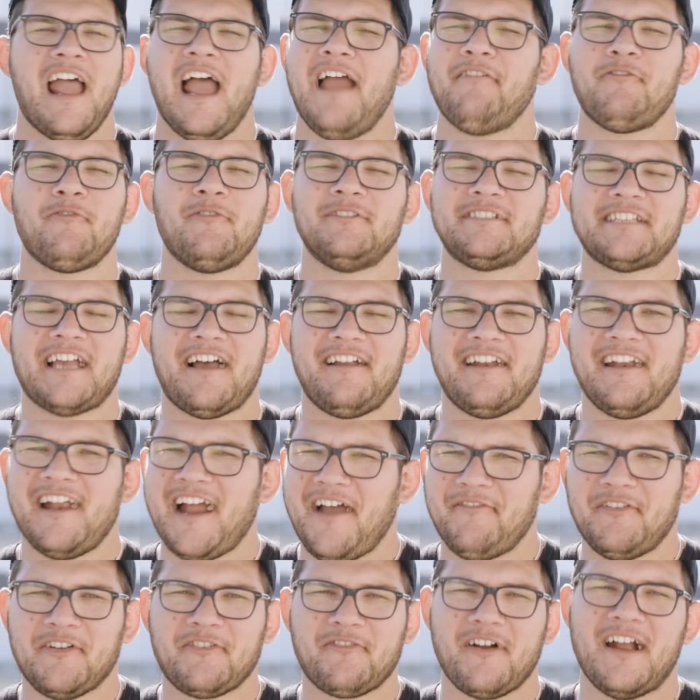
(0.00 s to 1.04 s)
Everyone's out
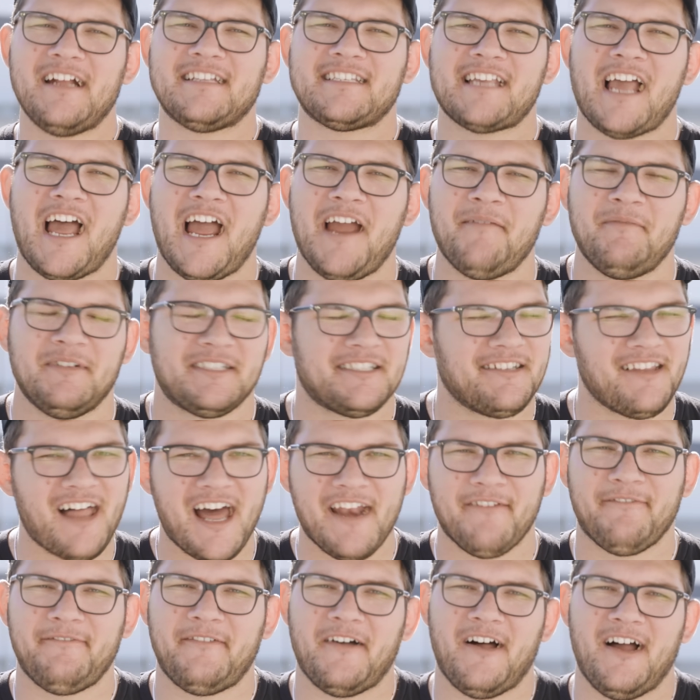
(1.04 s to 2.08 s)
here having a great time. It's a
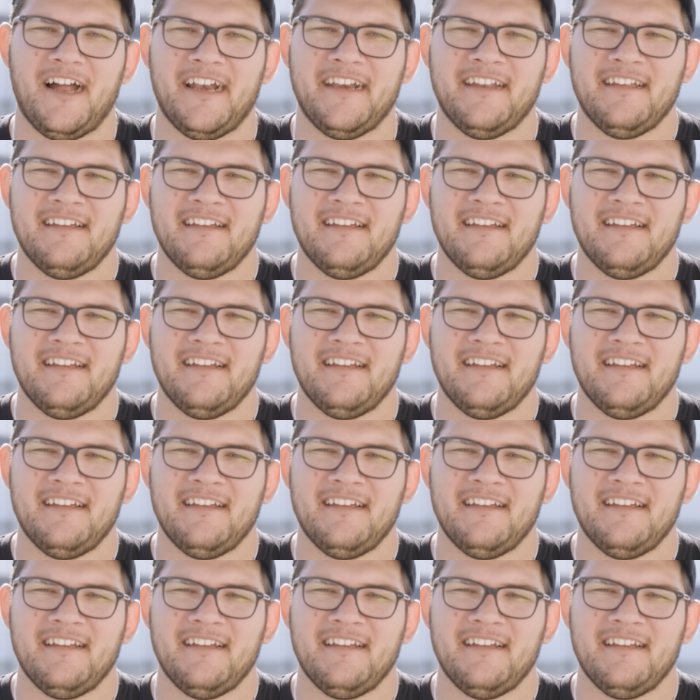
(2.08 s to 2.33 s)
lot of fun.